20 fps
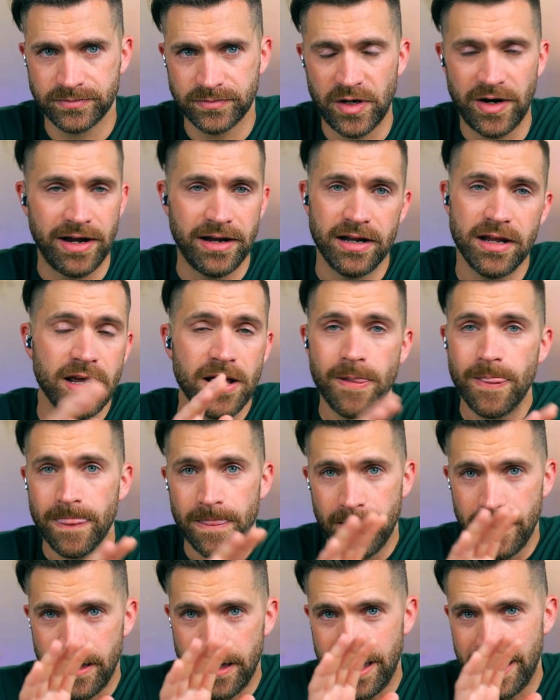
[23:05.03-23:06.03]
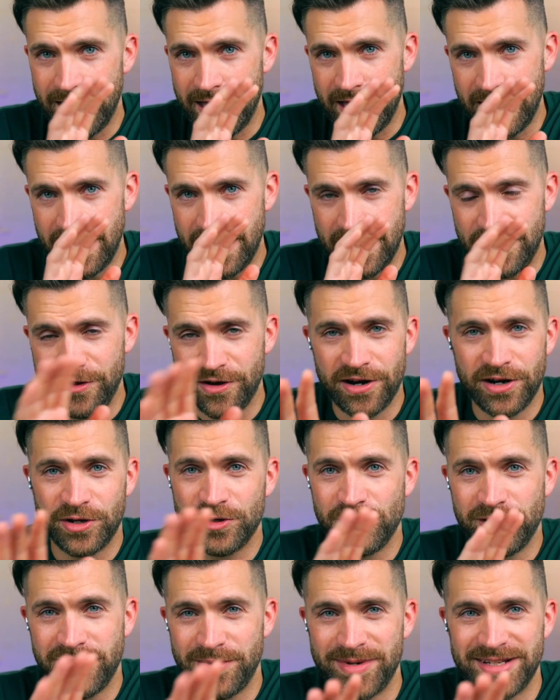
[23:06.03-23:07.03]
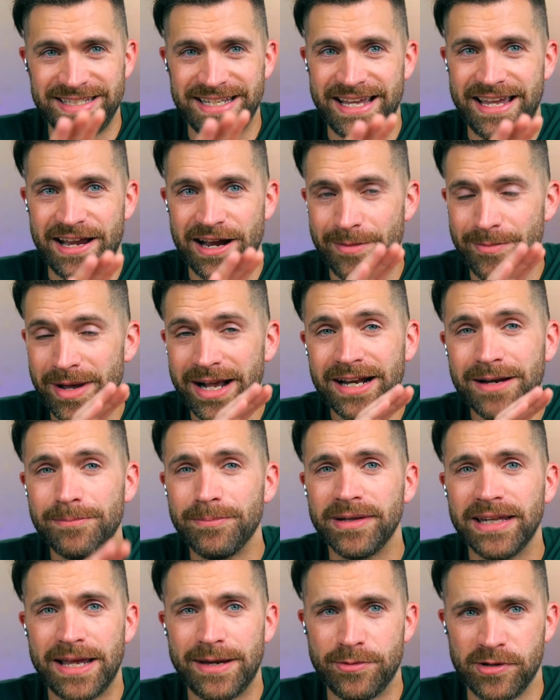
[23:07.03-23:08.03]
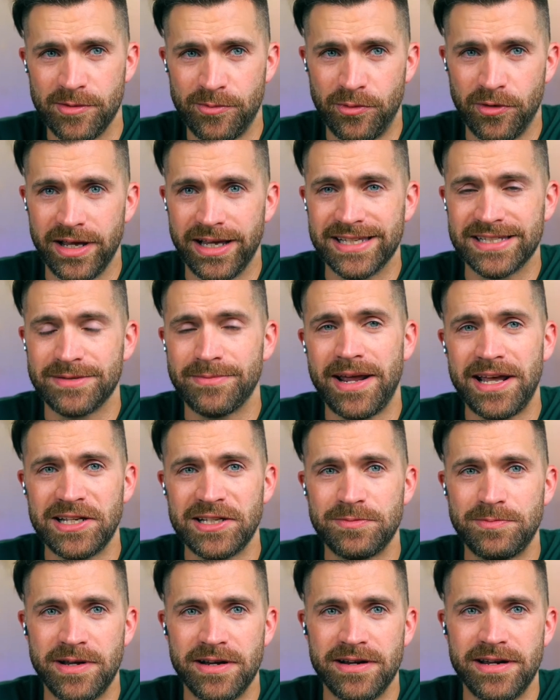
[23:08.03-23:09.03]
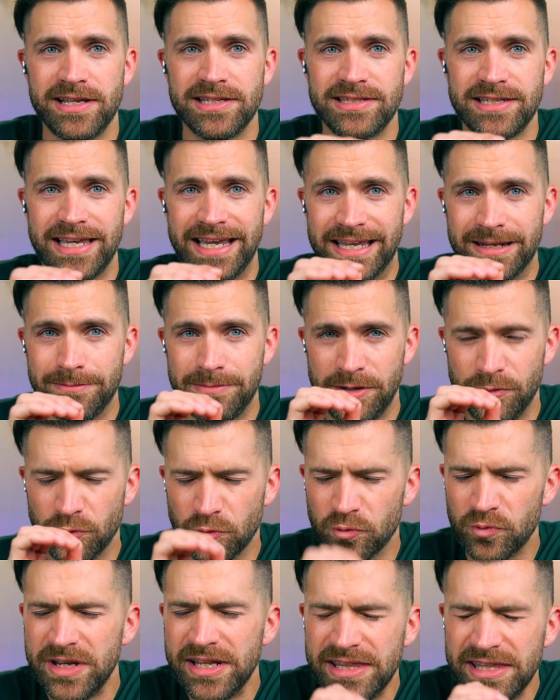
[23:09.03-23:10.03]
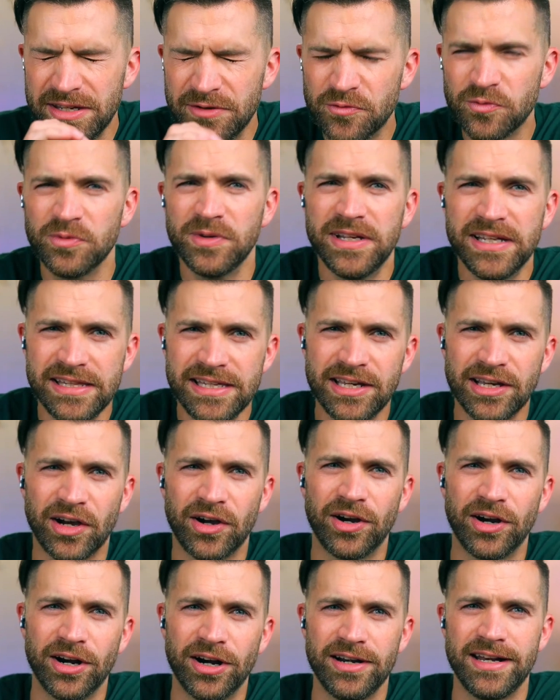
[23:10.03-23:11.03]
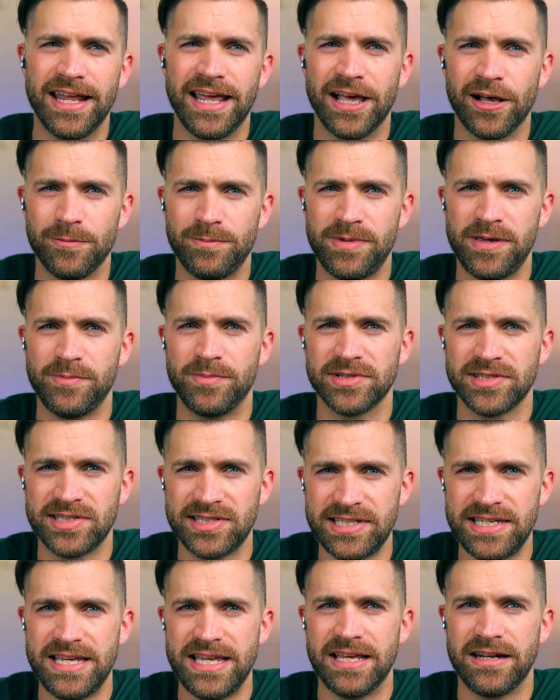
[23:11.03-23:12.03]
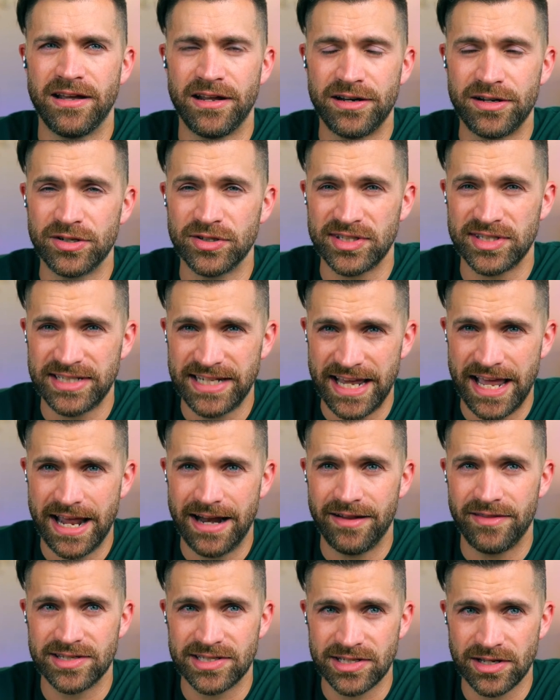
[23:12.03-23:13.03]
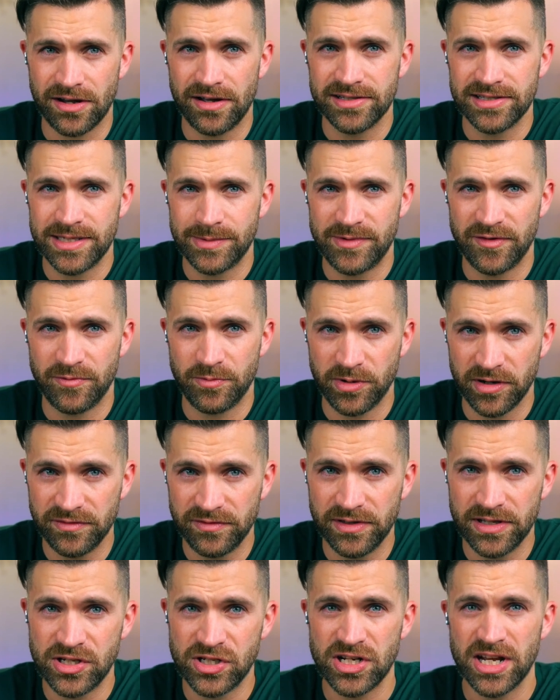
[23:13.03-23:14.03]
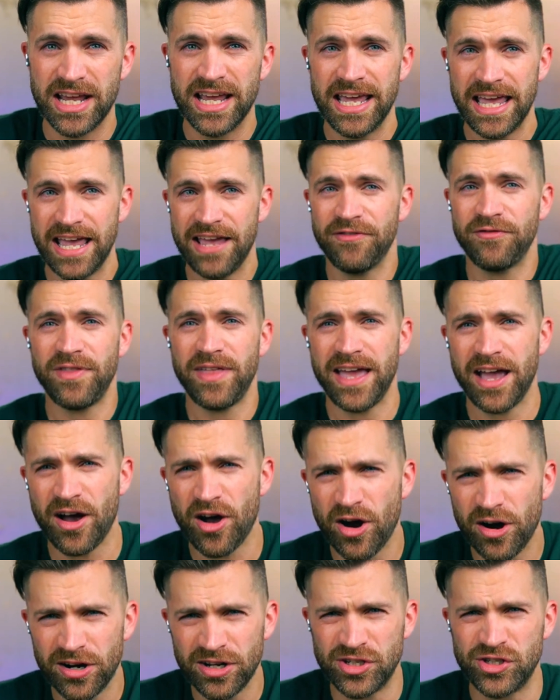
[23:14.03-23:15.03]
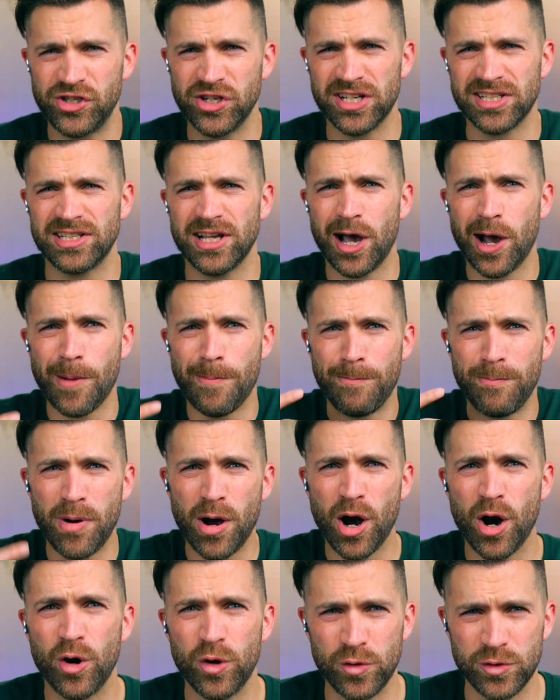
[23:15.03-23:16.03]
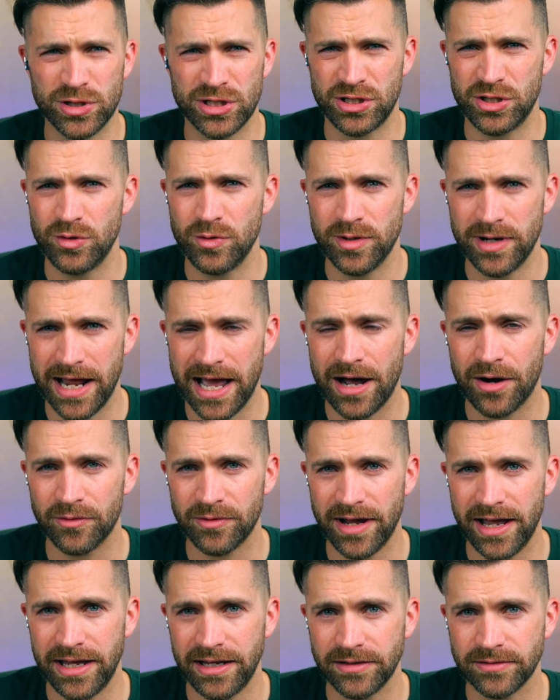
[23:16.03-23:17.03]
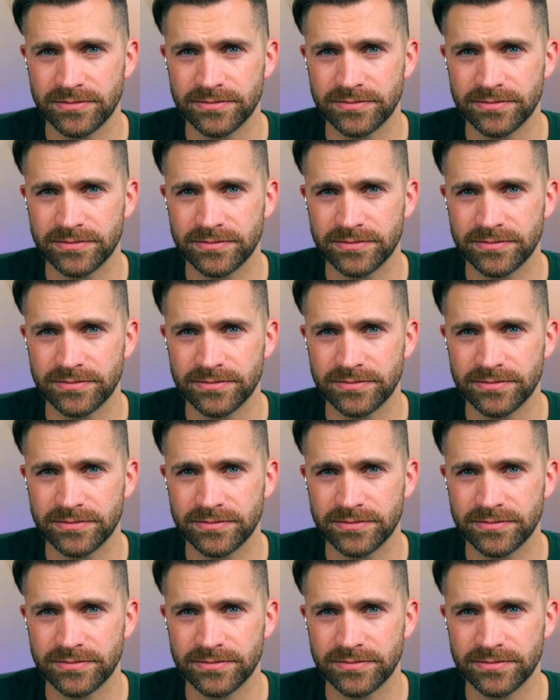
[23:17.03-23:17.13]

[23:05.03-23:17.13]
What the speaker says: All right. In the article, and I'm going to say it here, I'm not going to belabor the point because in my experience, it can be really, really hard to help people see and understand this concept of privilege if they are just opposed to it outright.